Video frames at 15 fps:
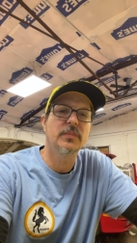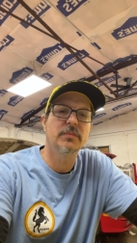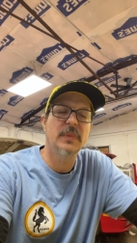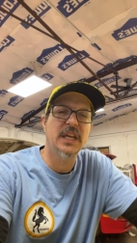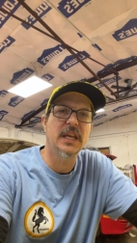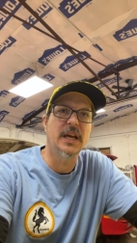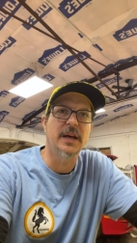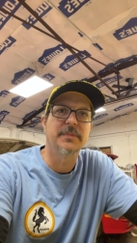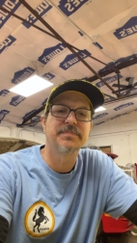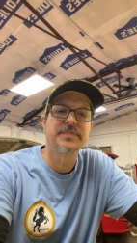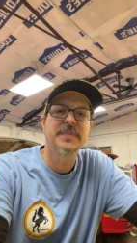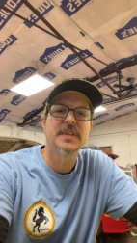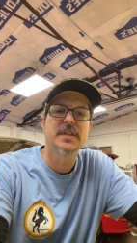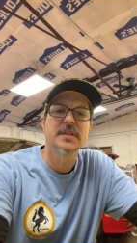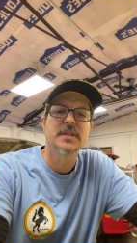But yeah,
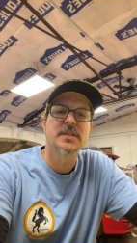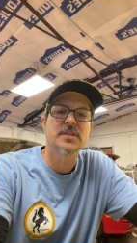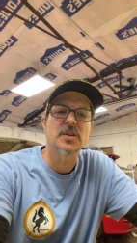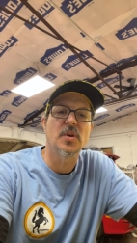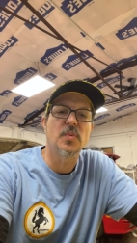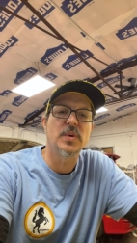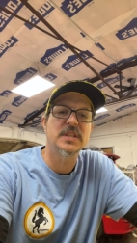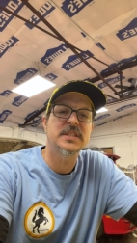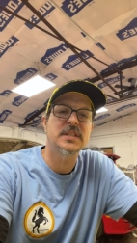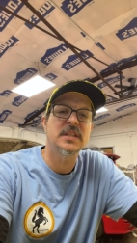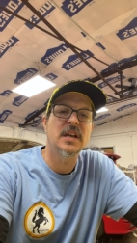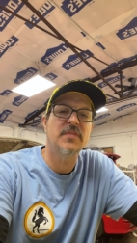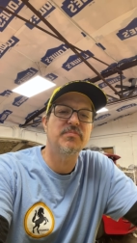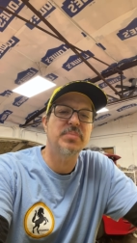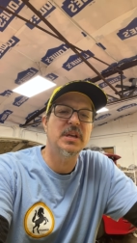so once
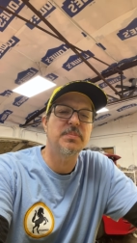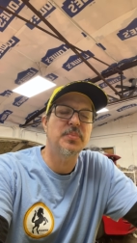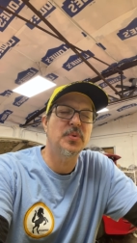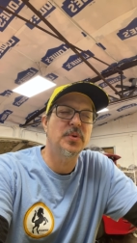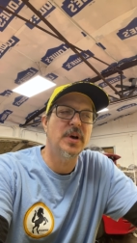enough people